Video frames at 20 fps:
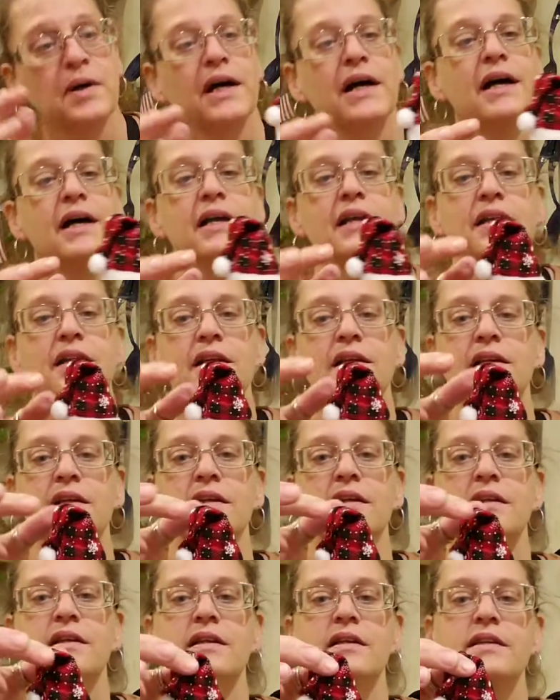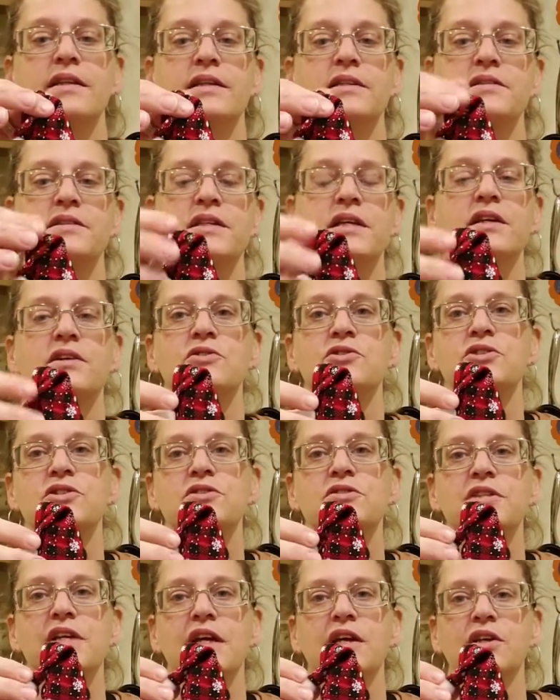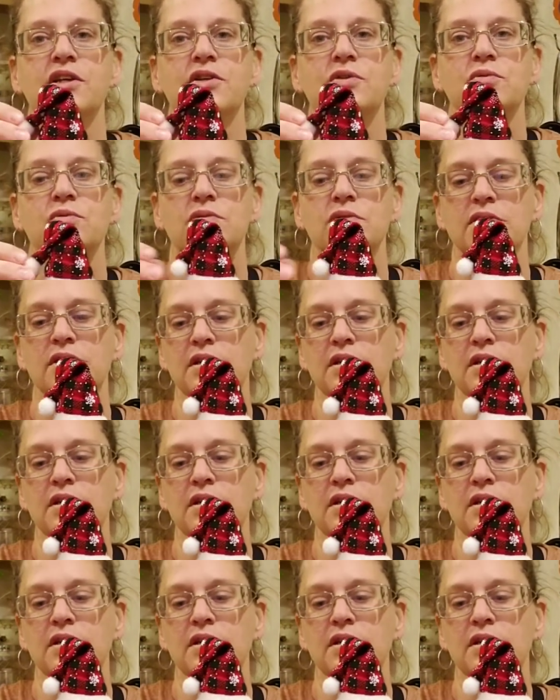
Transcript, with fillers: but this here is just that cute